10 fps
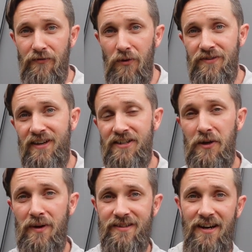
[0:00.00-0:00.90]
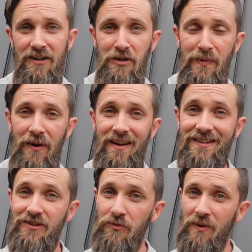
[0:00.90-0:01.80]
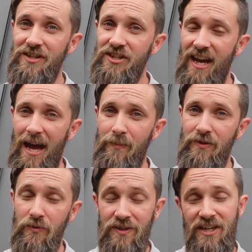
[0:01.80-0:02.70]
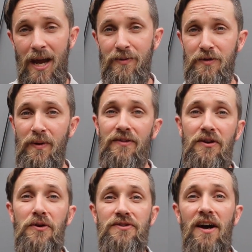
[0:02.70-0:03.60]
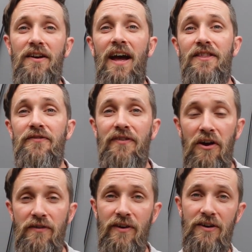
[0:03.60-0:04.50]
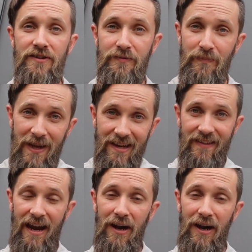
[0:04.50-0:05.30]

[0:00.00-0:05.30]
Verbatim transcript: fourth section I want to talk to you about is the ridge cap. The ridge cap is the part that goes on at the very, very peak at the